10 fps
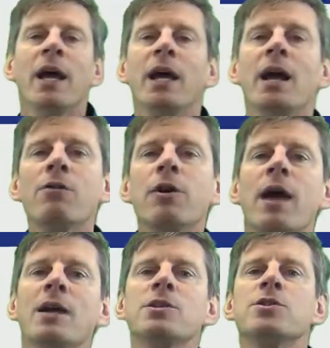In other
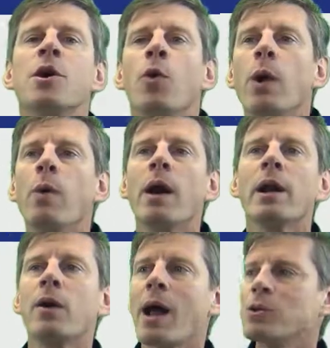cases, we want to
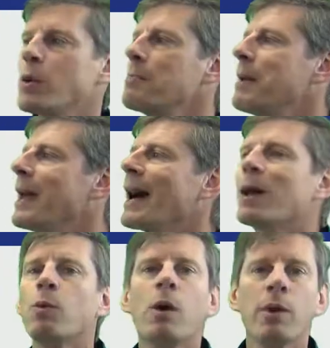graduate
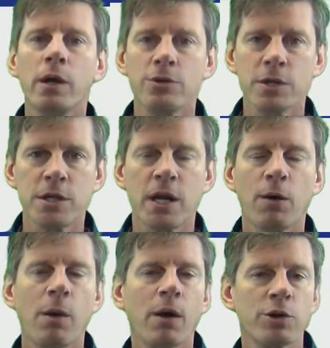beyond what we're using today, or
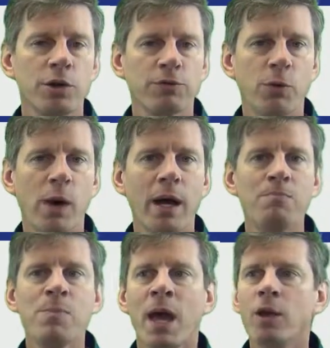we want to shift away
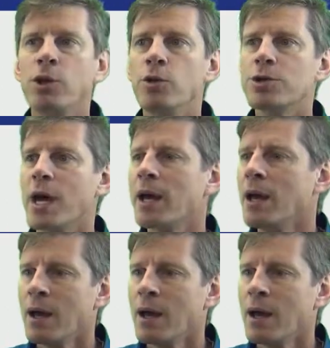and use a